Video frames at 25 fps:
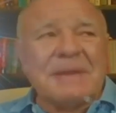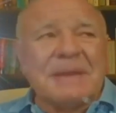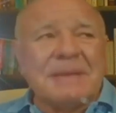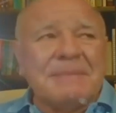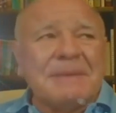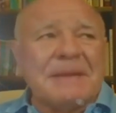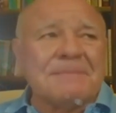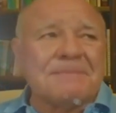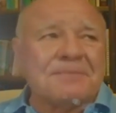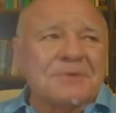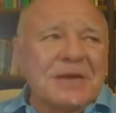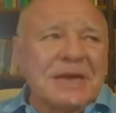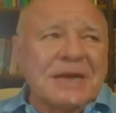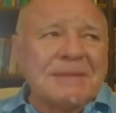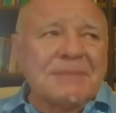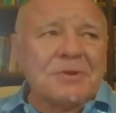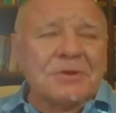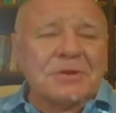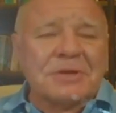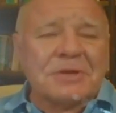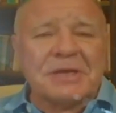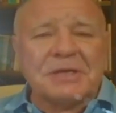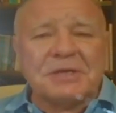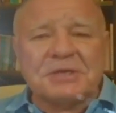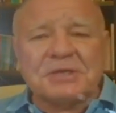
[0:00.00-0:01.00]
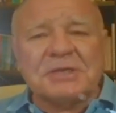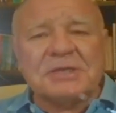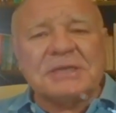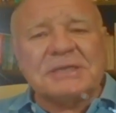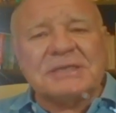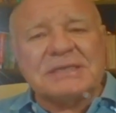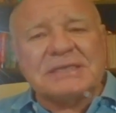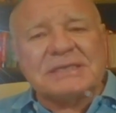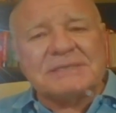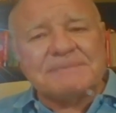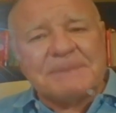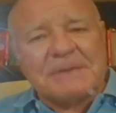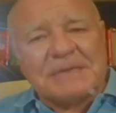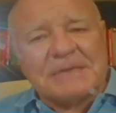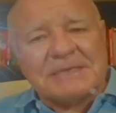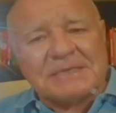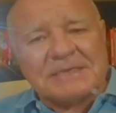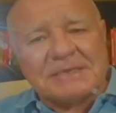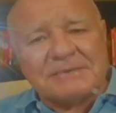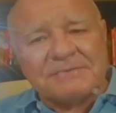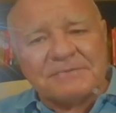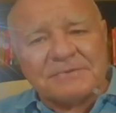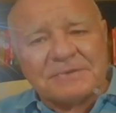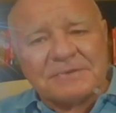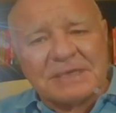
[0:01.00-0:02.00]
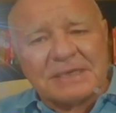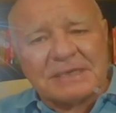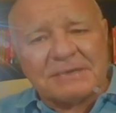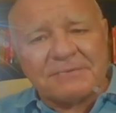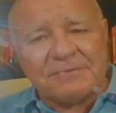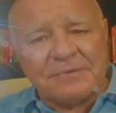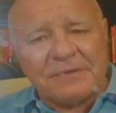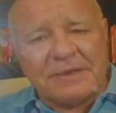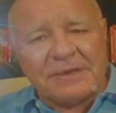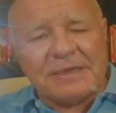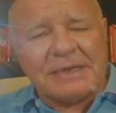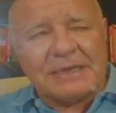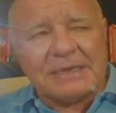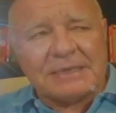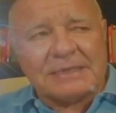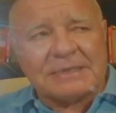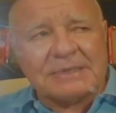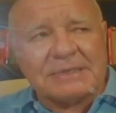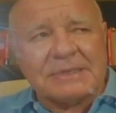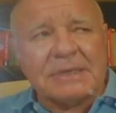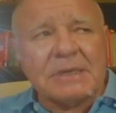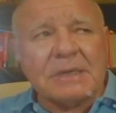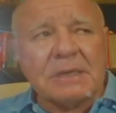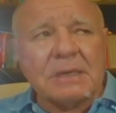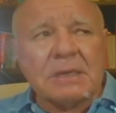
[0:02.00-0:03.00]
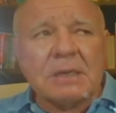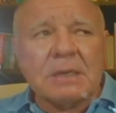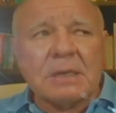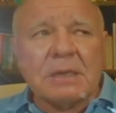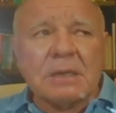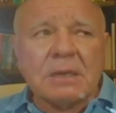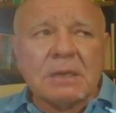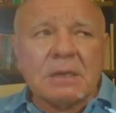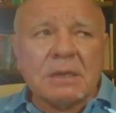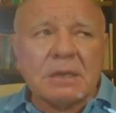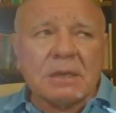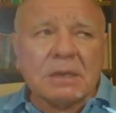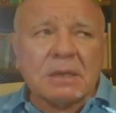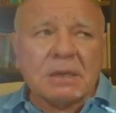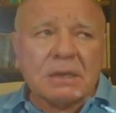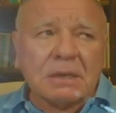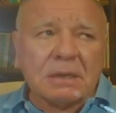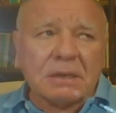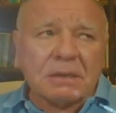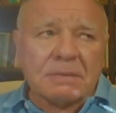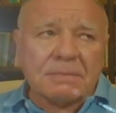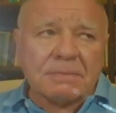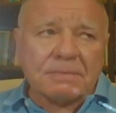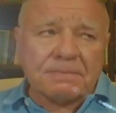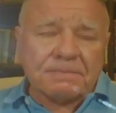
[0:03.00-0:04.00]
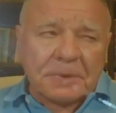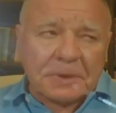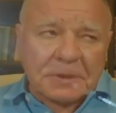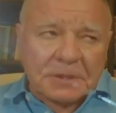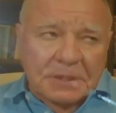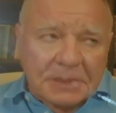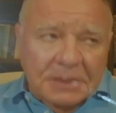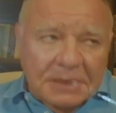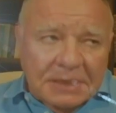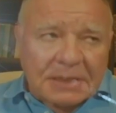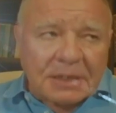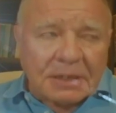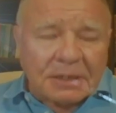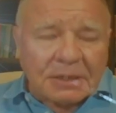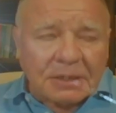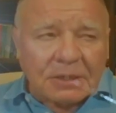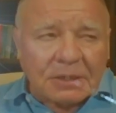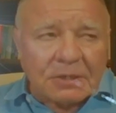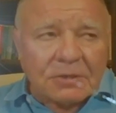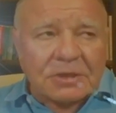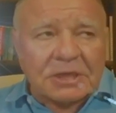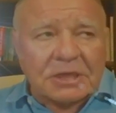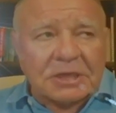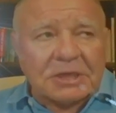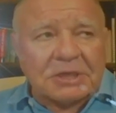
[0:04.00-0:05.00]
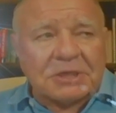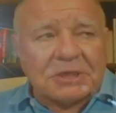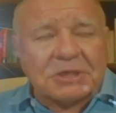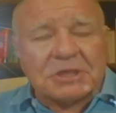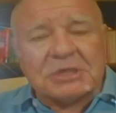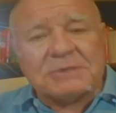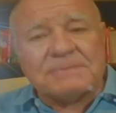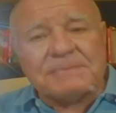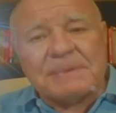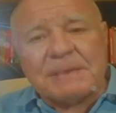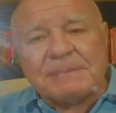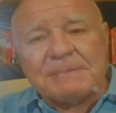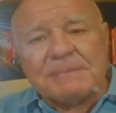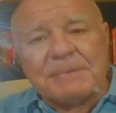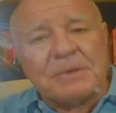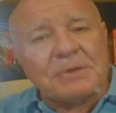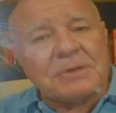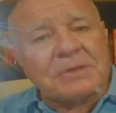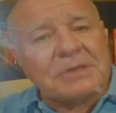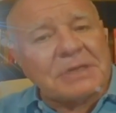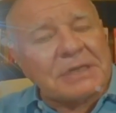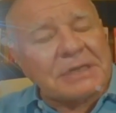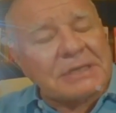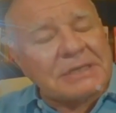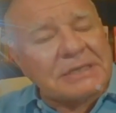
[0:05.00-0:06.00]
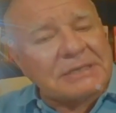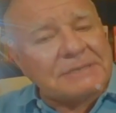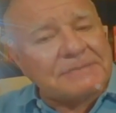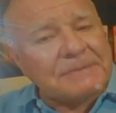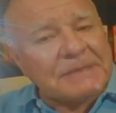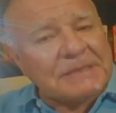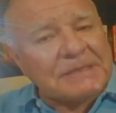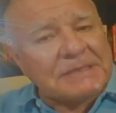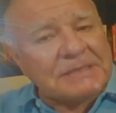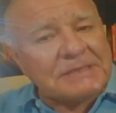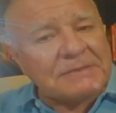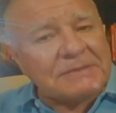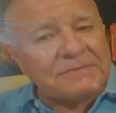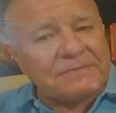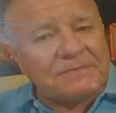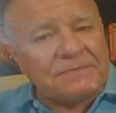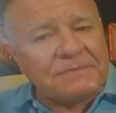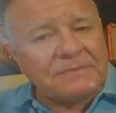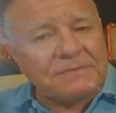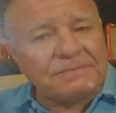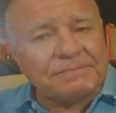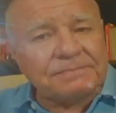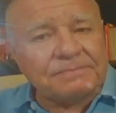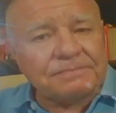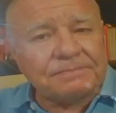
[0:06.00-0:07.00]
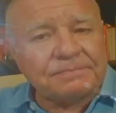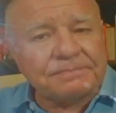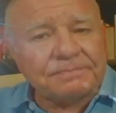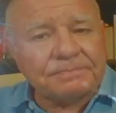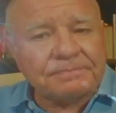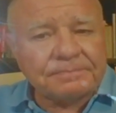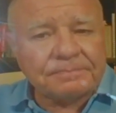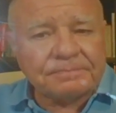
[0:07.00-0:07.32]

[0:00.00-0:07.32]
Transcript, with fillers: Well, maybe in prime location it's expensive, it's like Phoenix, uh, but in other locations maybe not that expensive. That's correct.